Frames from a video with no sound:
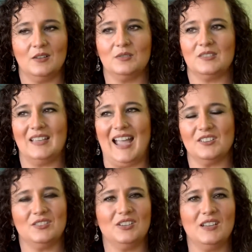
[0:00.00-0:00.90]
those
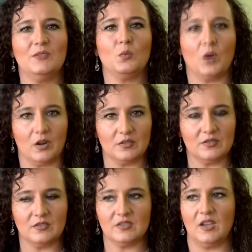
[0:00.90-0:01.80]
actually are even
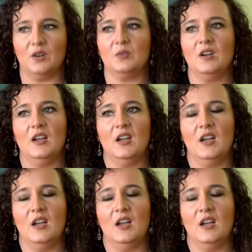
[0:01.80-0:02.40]
worse. So